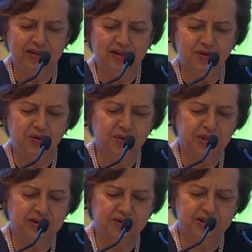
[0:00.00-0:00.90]
at the
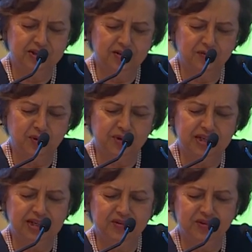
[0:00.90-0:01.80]

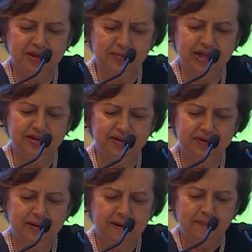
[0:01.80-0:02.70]
2014 summit.
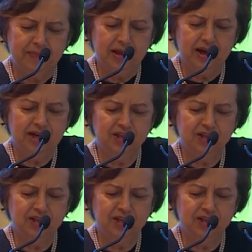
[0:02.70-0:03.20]
I